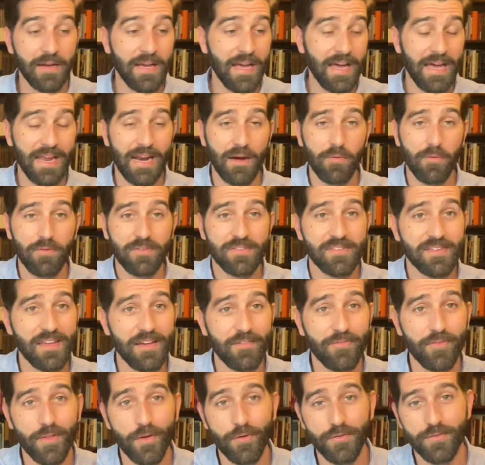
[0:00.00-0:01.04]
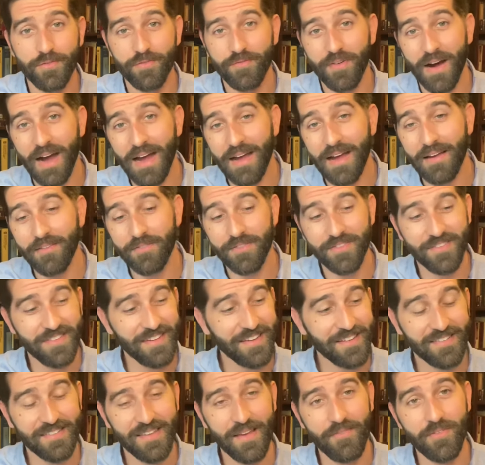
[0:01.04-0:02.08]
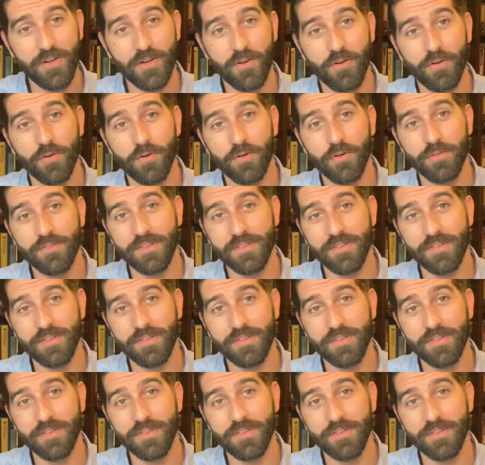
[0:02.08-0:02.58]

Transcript: And I would say for those five, six, seven year olds,